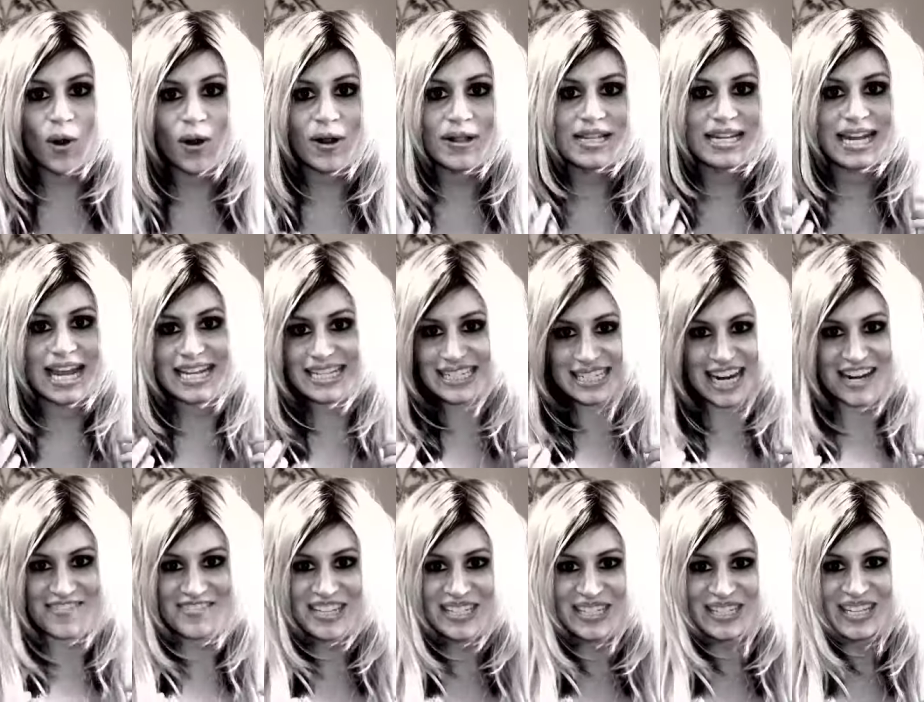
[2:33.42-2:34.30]
or the next
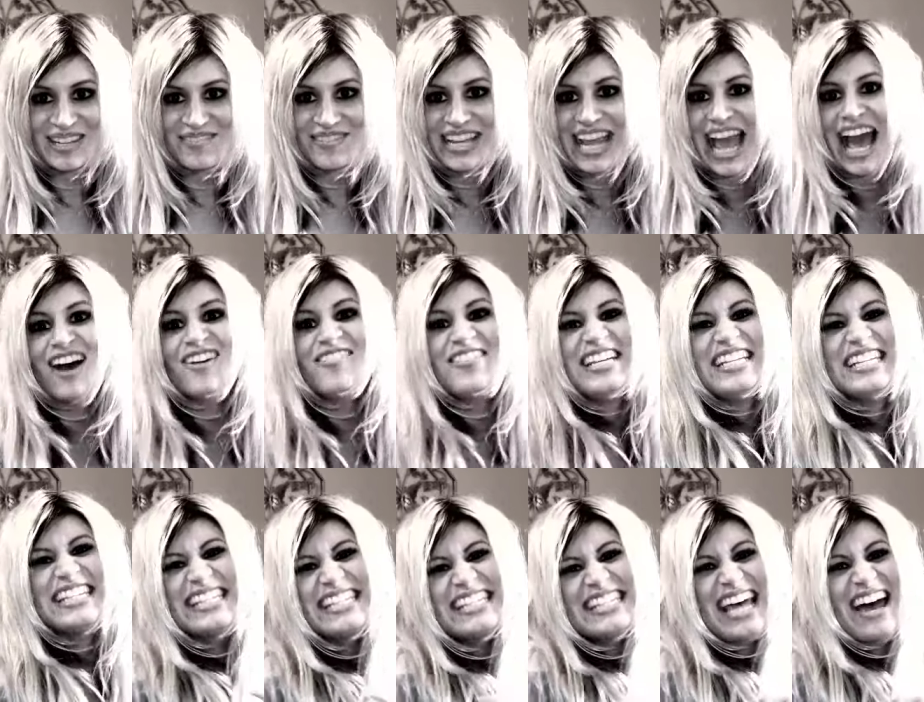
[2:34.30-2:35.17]
time you see me, I'll
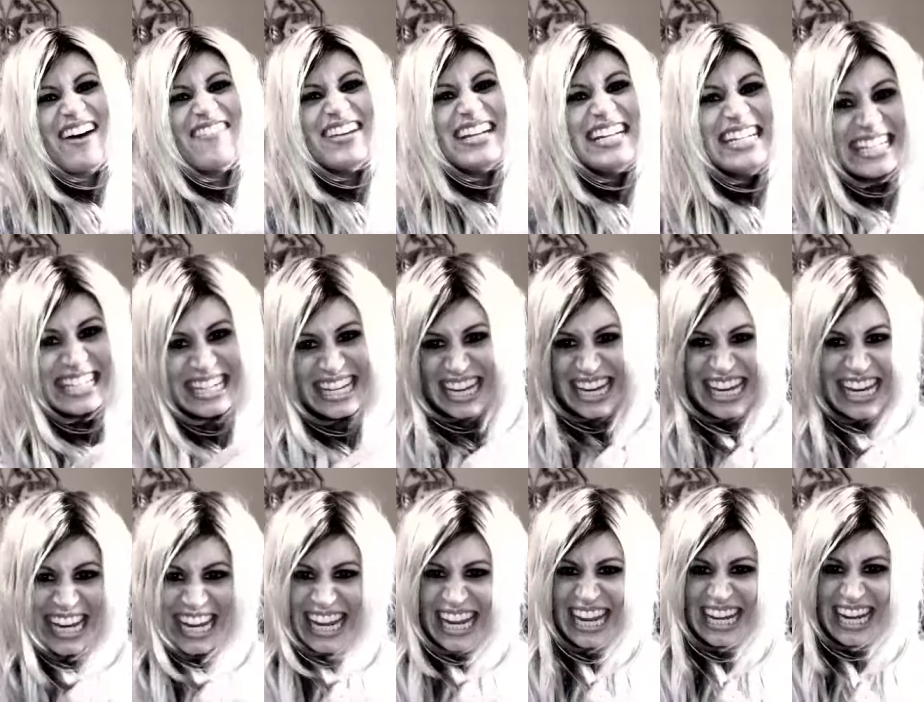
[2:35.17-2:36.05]
be
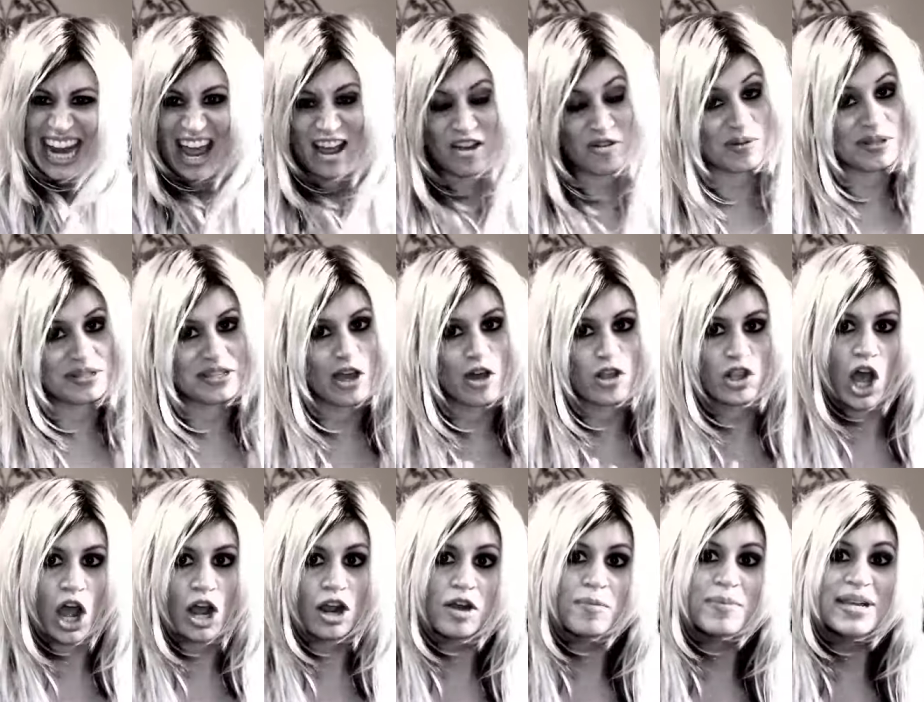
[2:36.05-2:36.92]
17. I will no
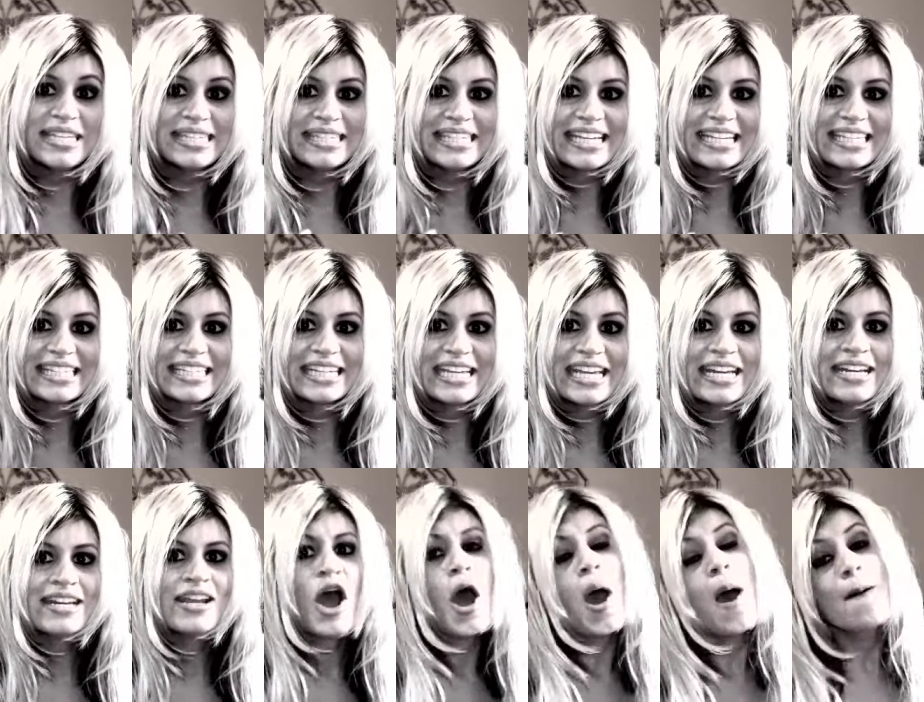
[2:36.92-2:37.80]
longer be
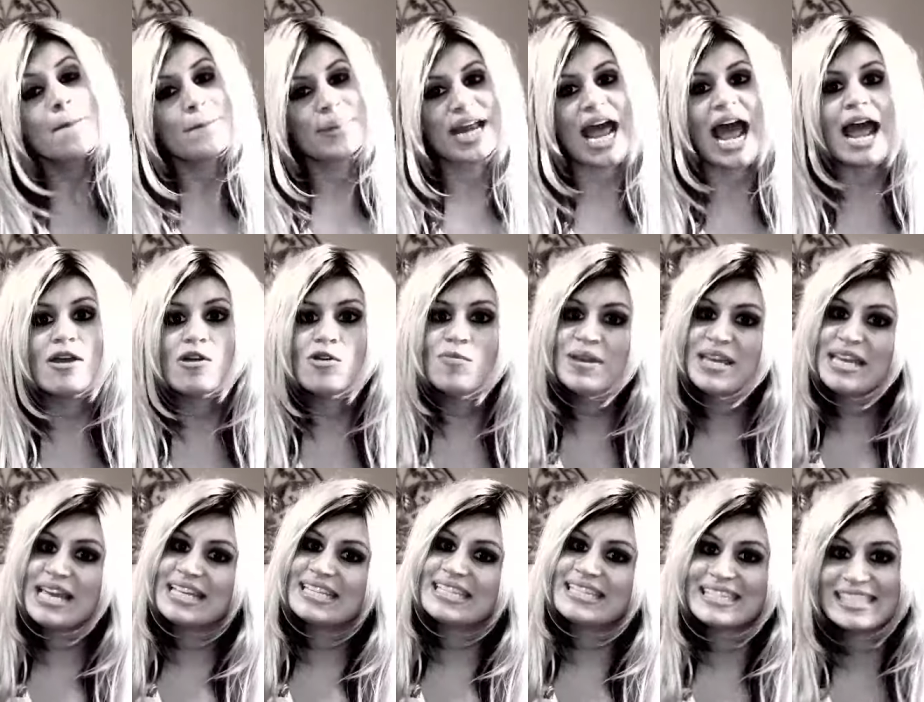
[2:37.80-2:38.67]
16, but I will
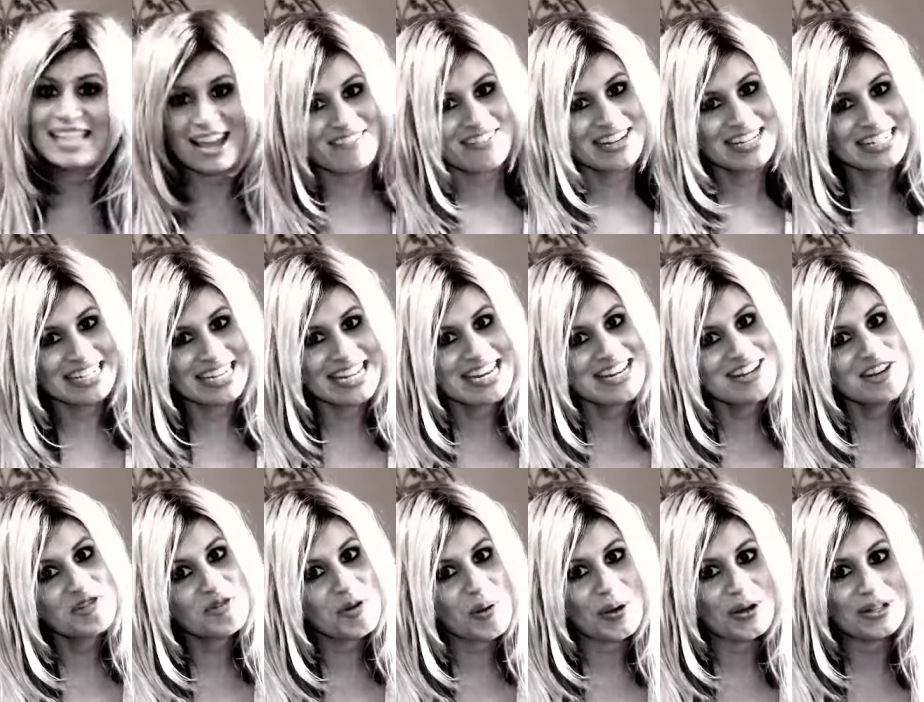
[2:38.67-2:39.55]
be a
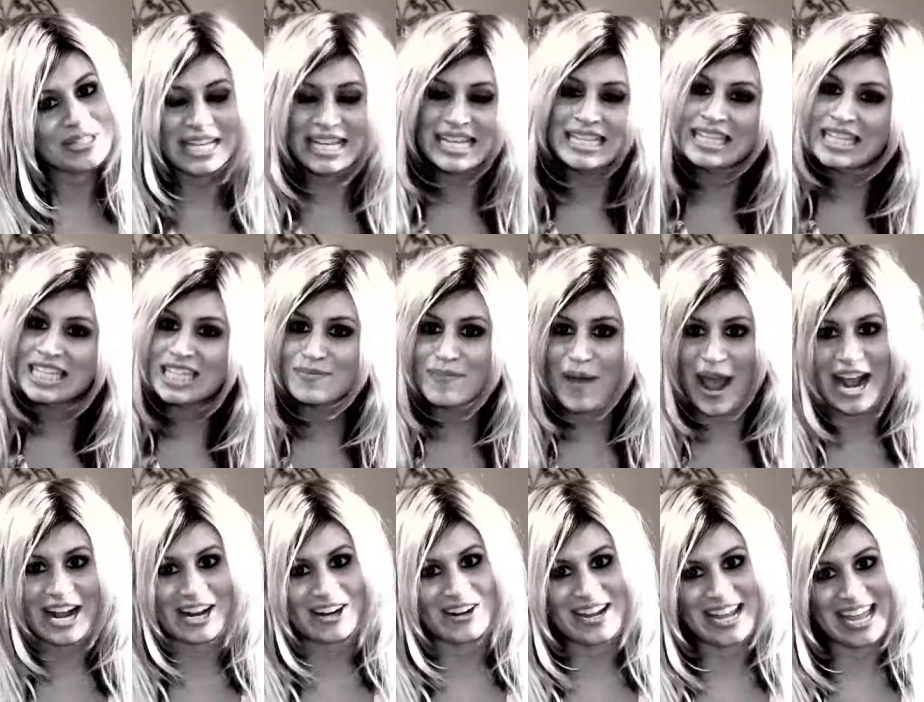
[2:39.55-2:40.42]
17 year old
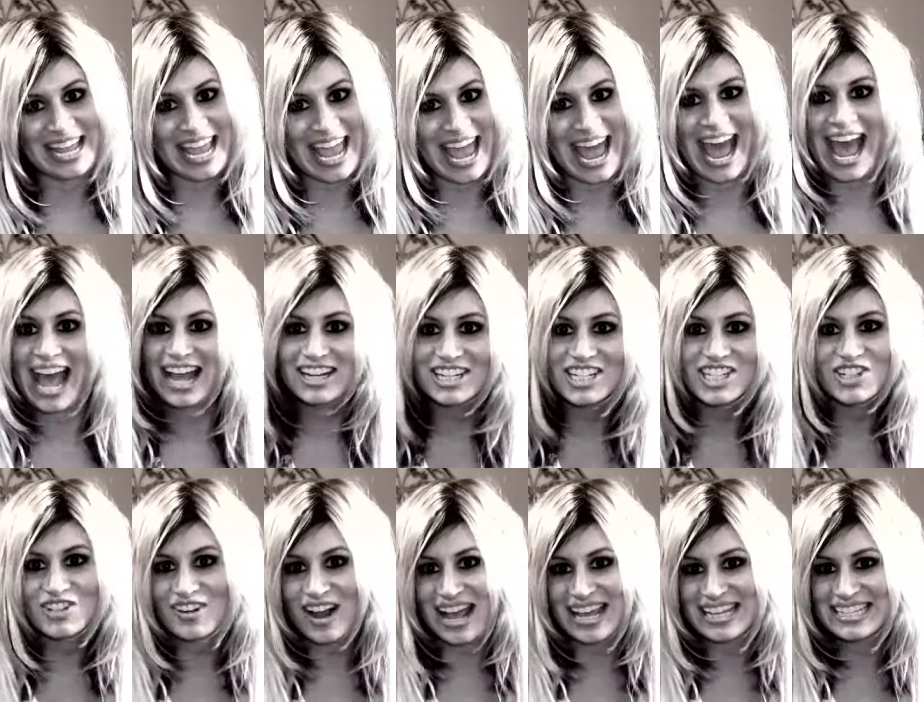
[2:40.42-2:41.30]
inspiring
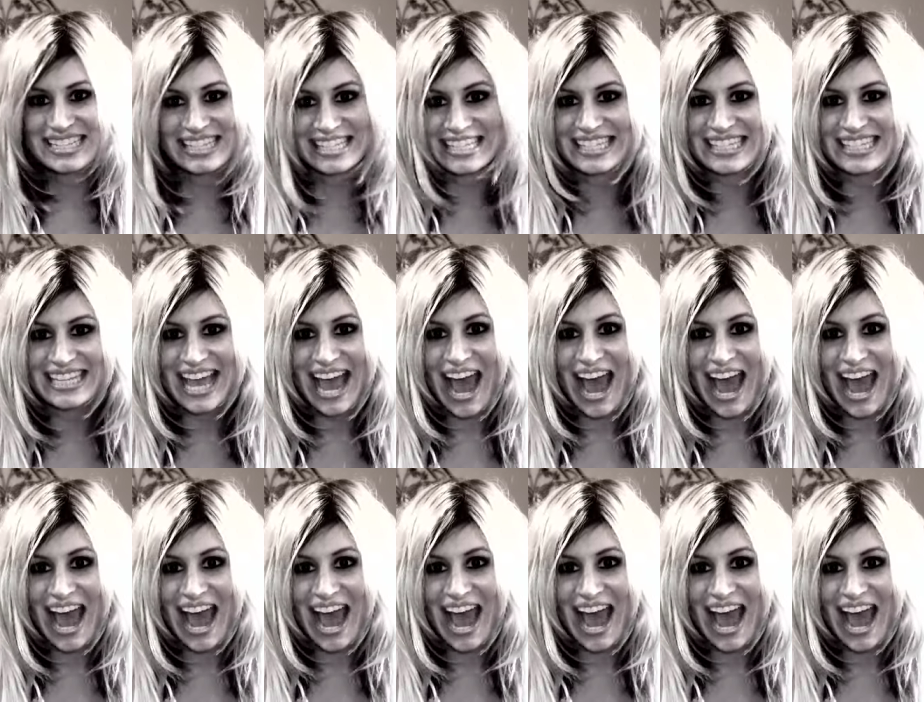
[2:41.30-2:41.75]
actress.